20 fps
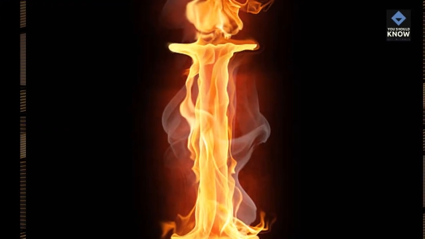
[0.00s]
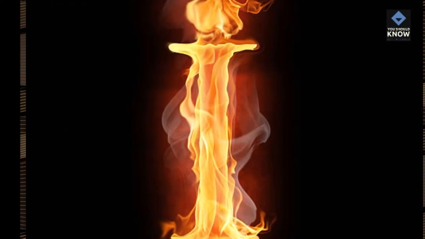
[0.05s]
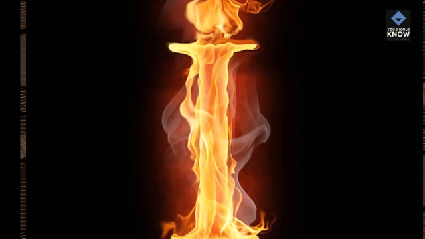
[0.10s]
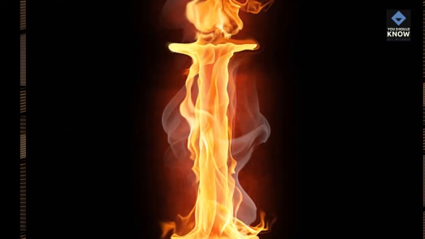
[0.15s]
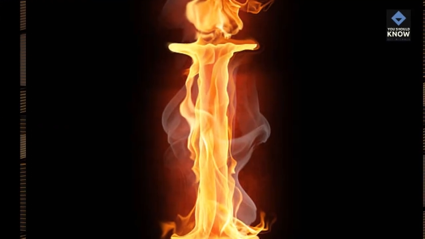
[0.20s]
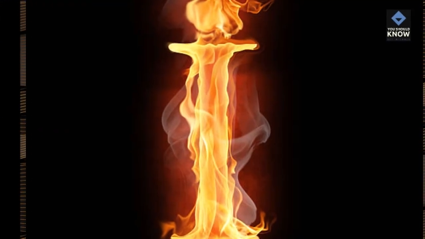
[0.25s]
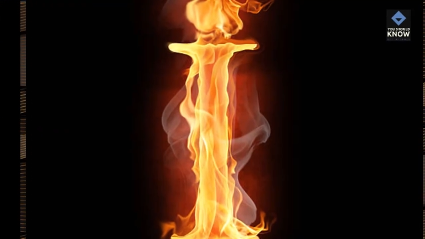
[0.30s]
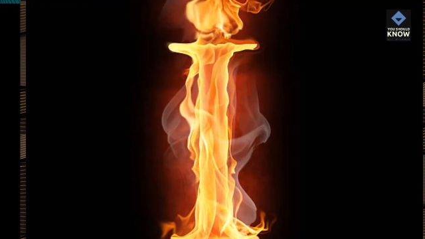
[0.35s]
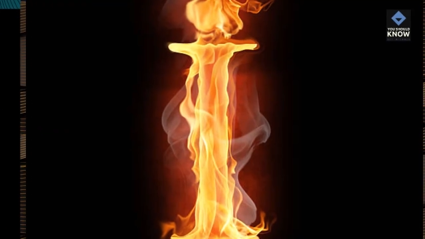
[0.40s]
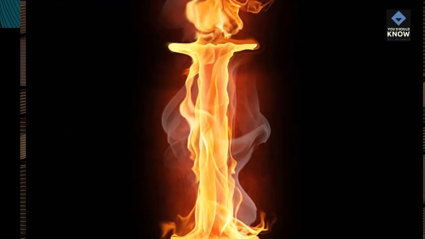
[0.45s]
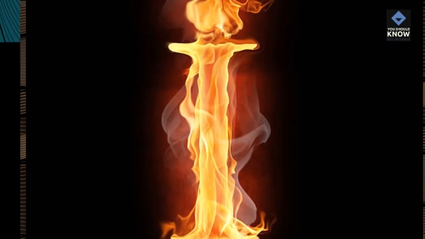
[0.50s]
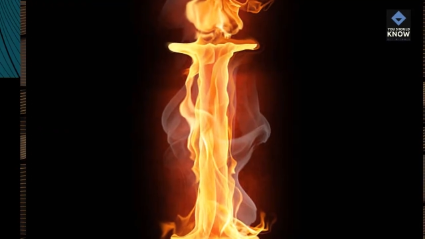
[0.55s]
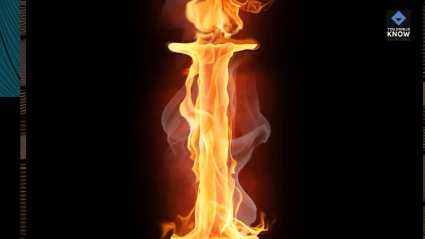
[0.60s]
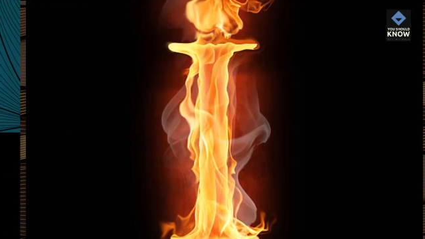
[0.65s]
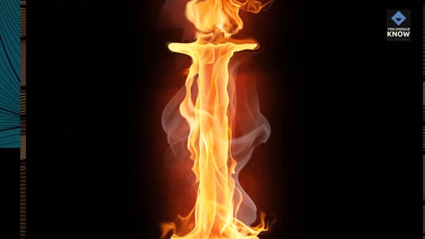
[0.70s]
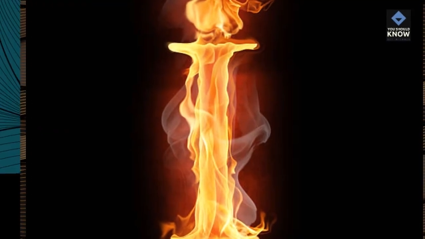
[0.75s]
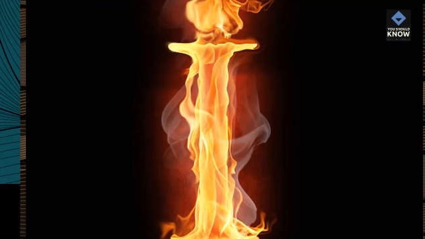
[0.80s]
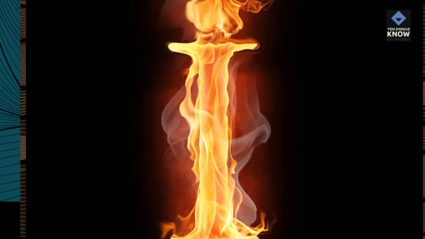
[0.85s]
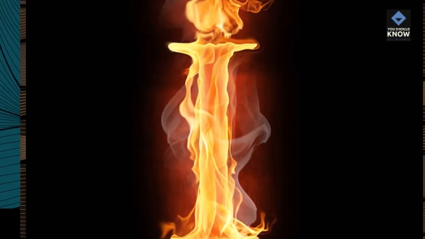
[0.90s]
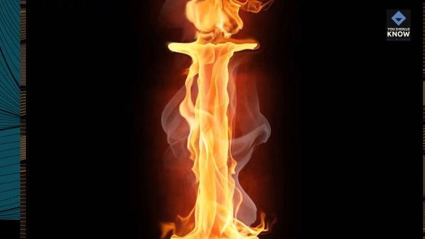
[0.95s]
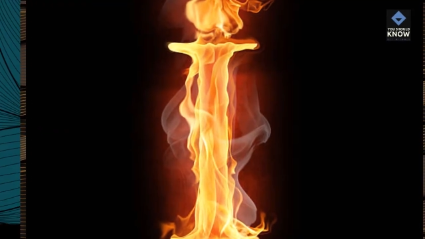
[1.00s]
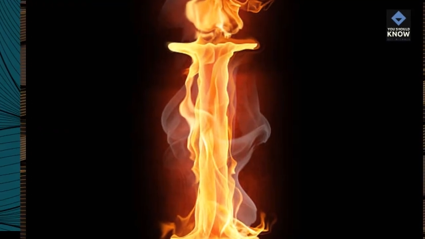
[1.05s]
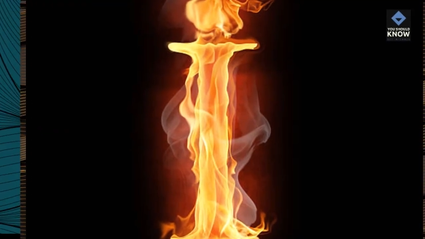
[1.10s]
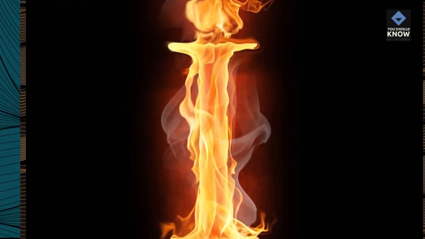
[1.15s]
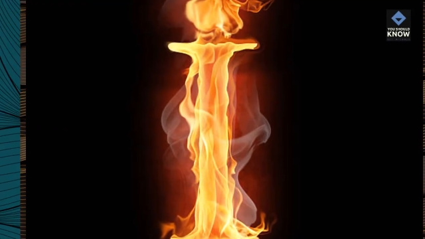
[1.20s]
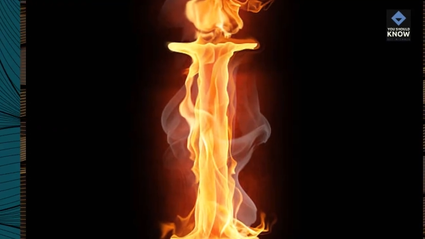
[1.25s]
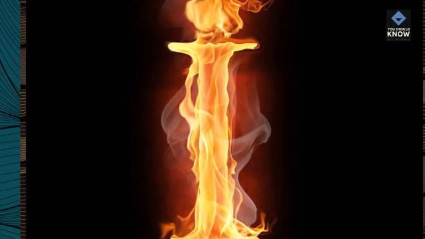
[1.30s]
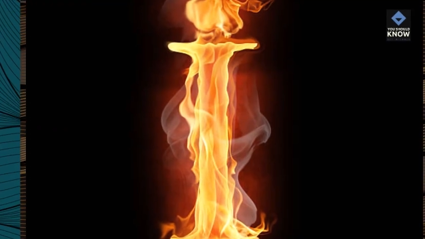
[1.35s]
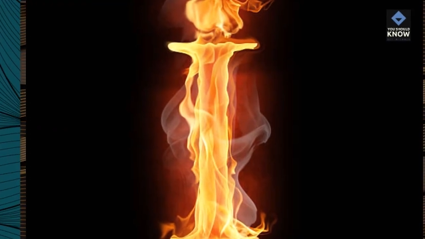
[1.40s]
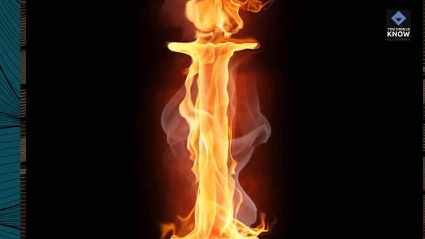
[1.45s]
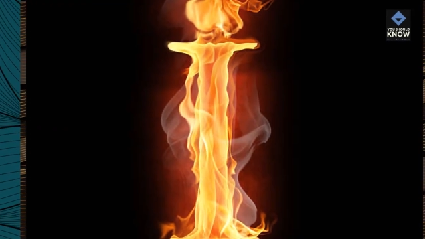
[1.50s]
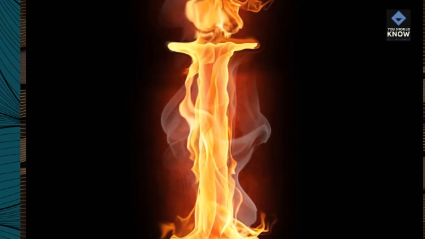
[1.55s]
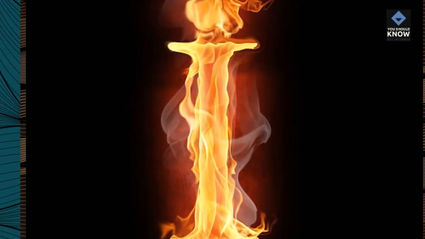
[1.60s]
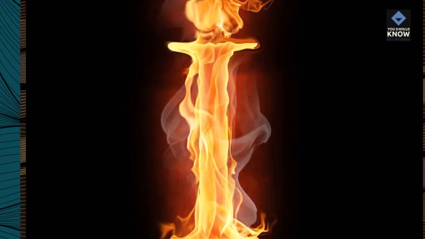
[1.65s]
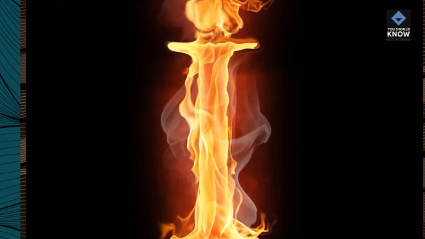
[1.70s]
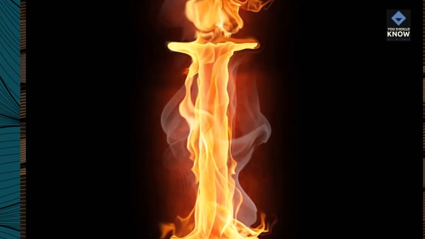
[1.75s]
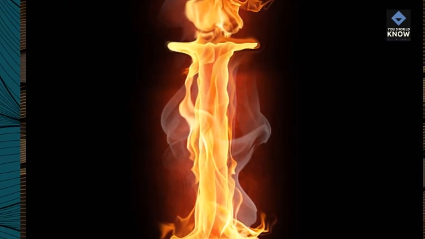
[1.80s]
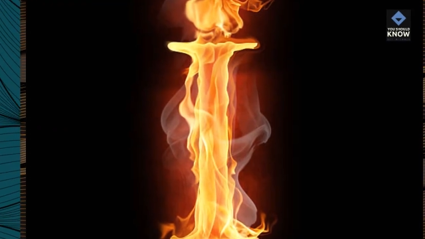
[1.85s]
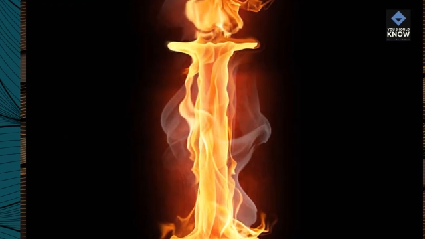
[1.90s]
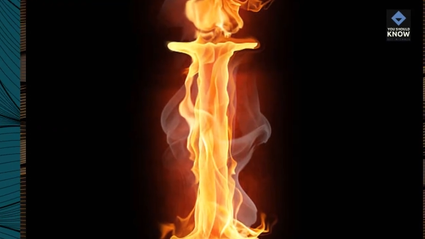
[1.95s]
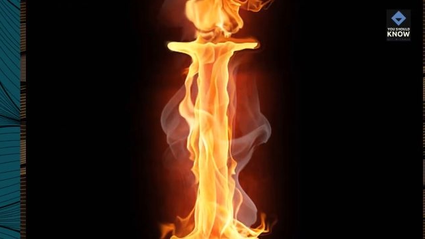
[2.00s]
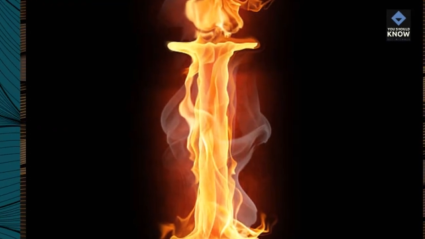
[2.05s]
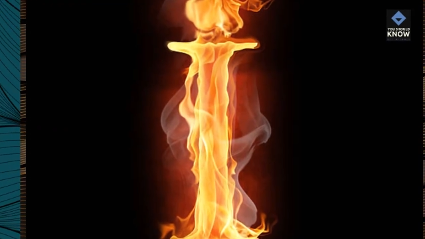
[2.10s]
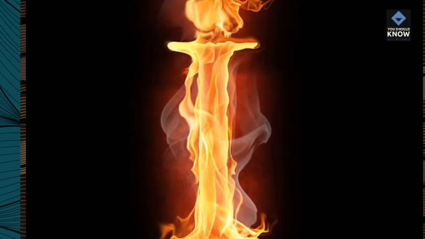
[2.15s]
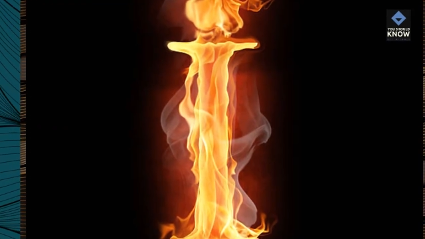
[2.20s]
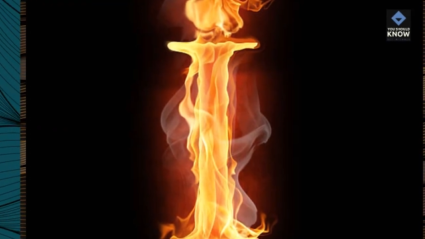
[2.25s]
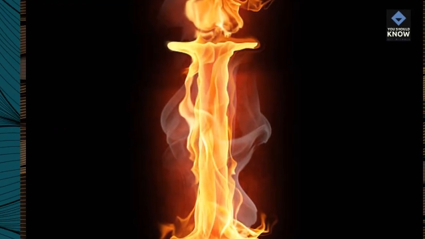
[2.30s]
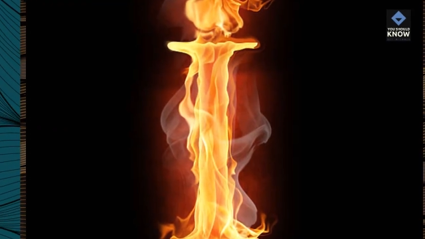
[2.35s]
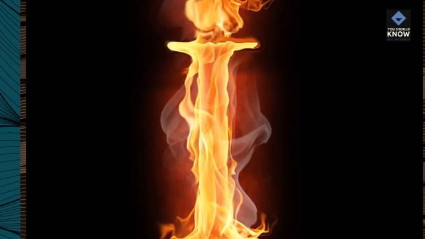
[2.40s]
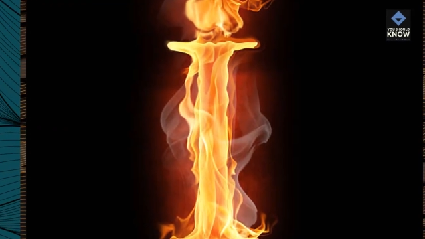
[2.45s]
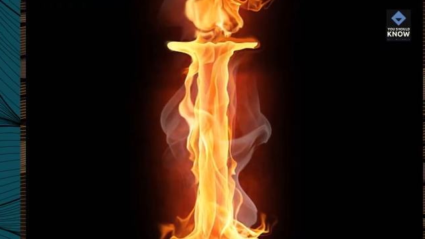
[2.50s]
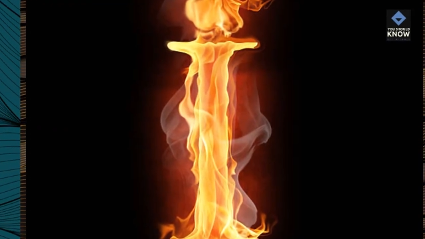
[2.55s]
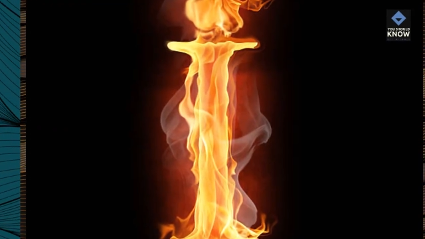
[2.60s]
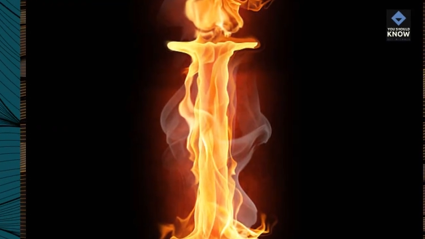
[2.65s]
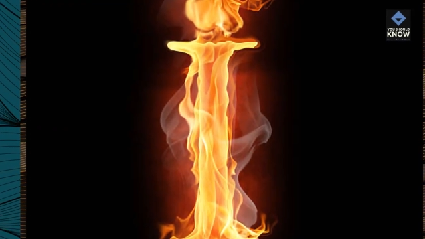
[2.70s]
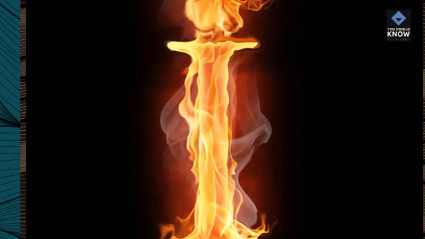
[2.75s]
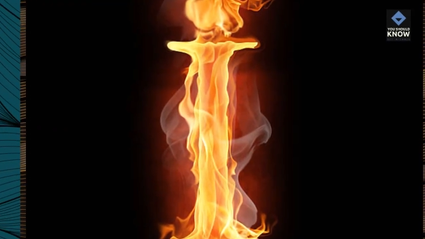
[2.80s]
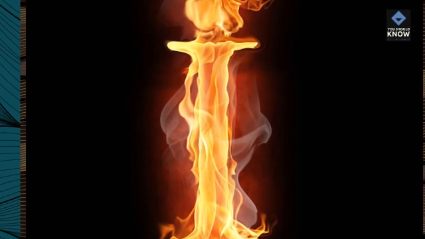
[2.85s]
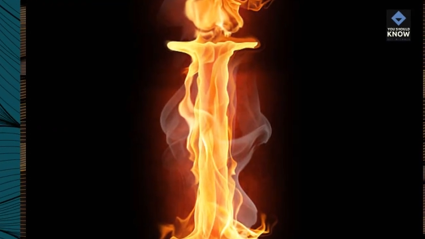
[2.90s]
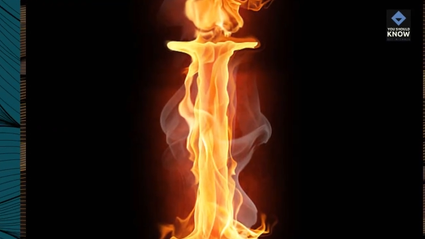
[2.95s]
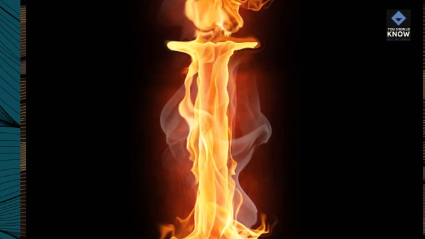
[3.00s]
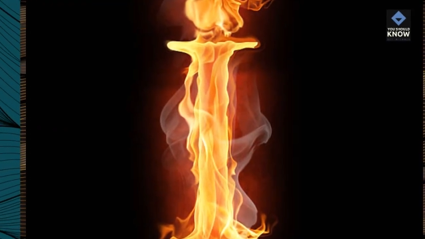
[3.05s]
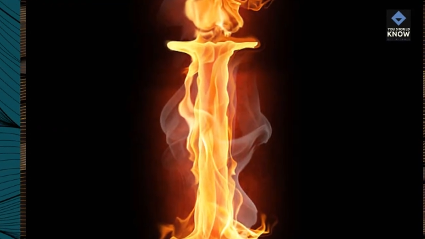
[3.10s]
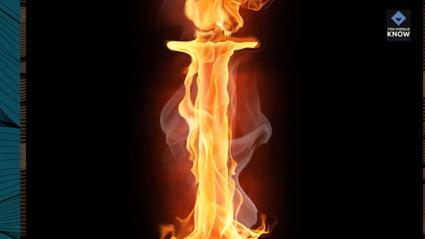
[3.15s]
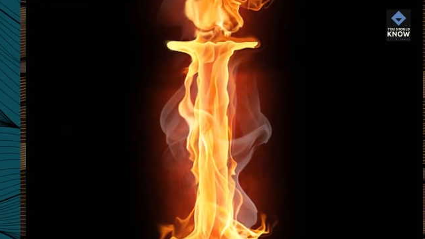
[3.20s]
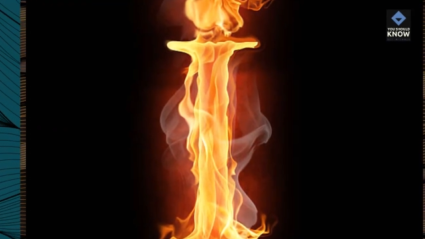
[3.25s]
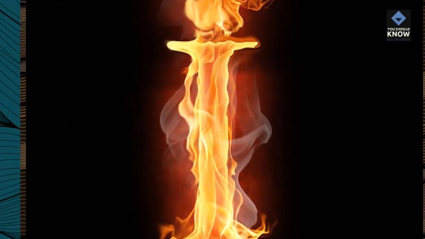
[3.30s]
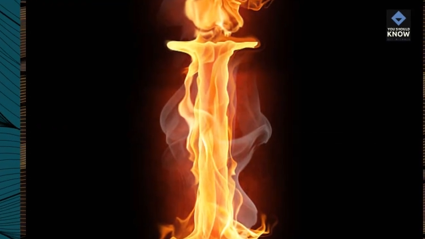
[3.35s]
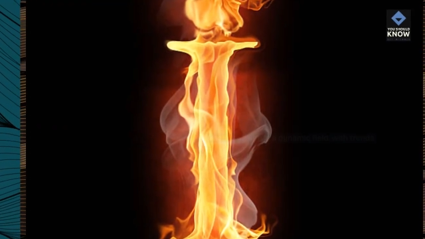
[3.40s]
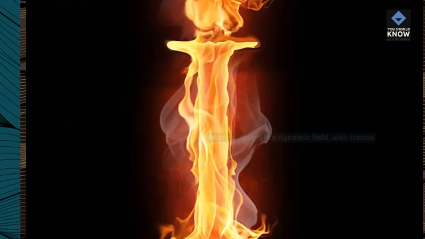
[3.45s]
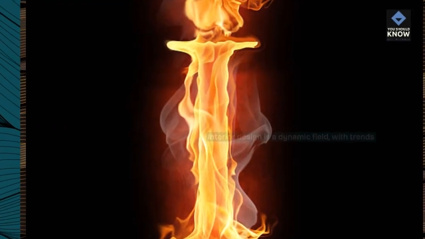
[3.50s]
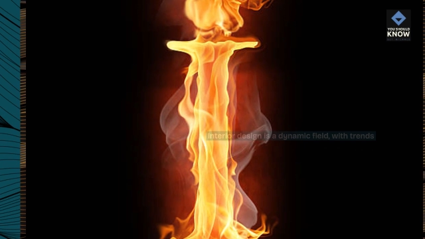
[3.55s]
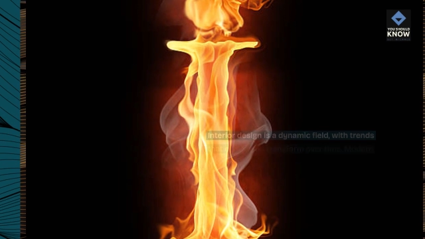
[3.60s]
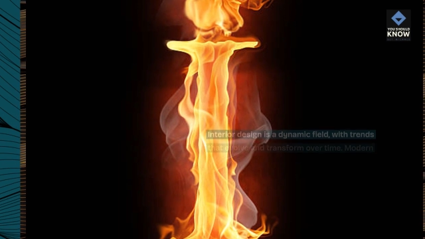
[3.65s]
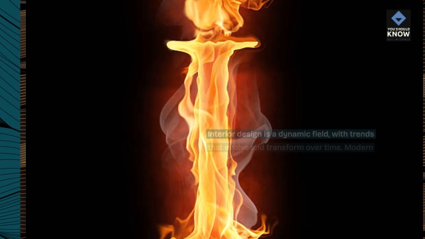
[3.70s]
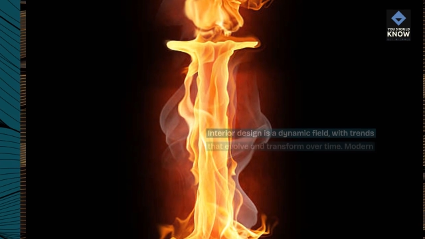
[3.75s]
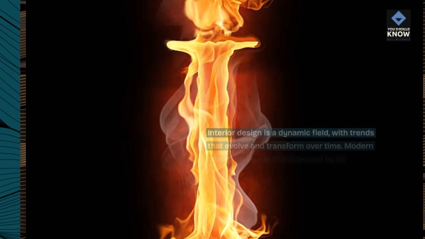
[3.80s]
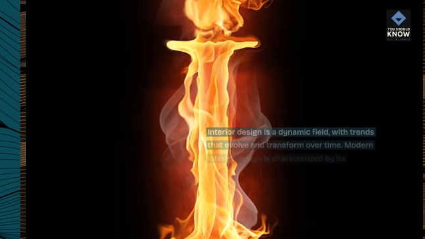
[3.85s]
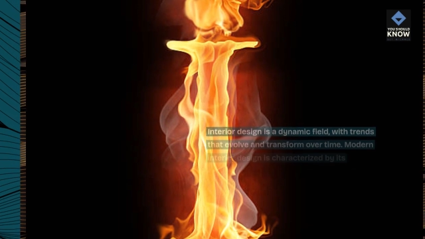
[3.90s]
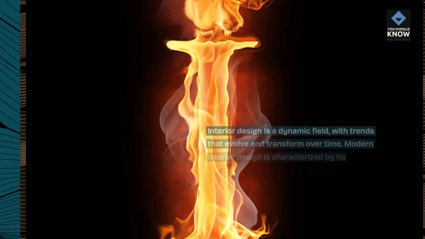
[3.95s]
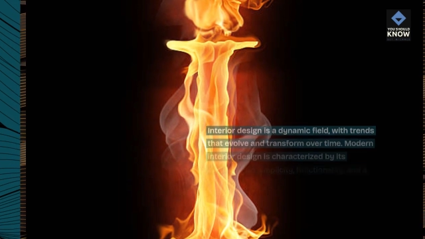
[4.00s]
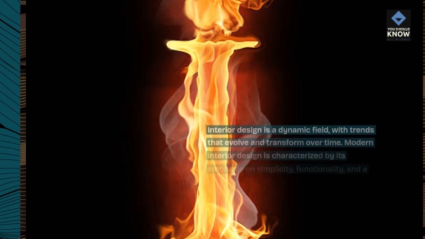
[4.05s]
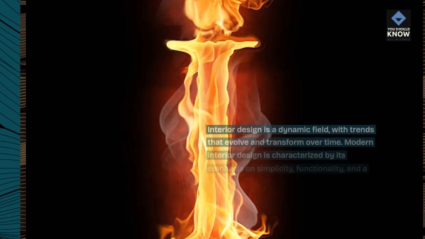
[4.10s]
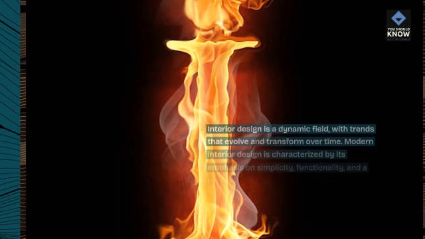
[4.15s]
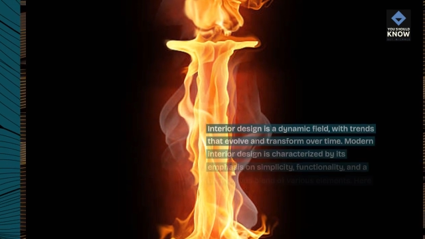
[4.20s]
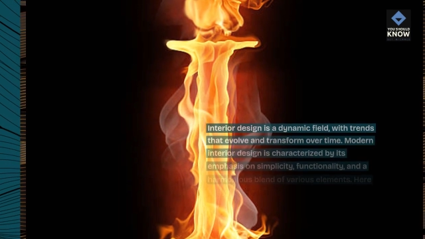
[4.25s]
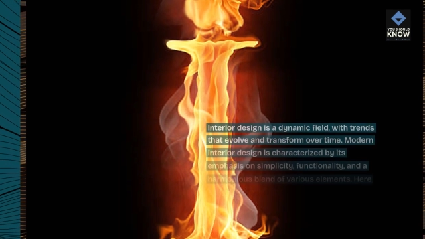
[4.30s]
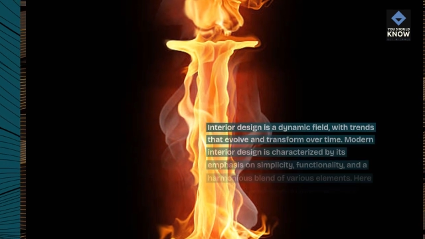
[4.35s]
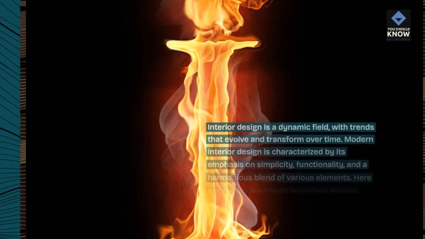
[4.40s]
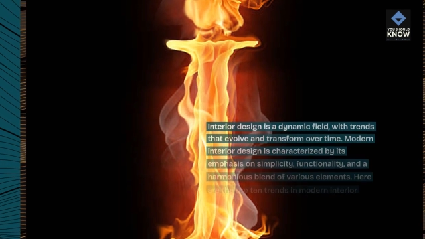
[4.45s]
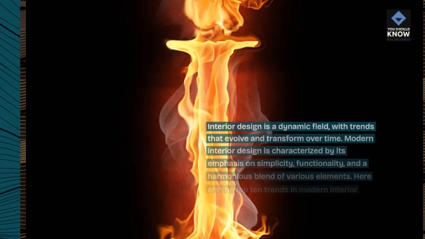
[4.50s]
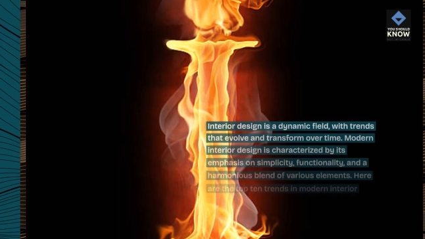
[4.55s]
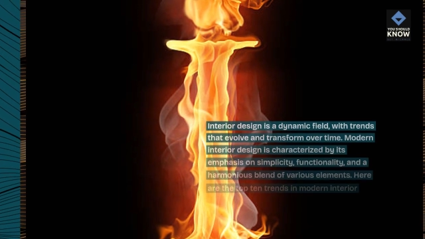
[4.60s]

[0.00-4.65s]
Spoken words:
No face is visible, so there are no lips to read.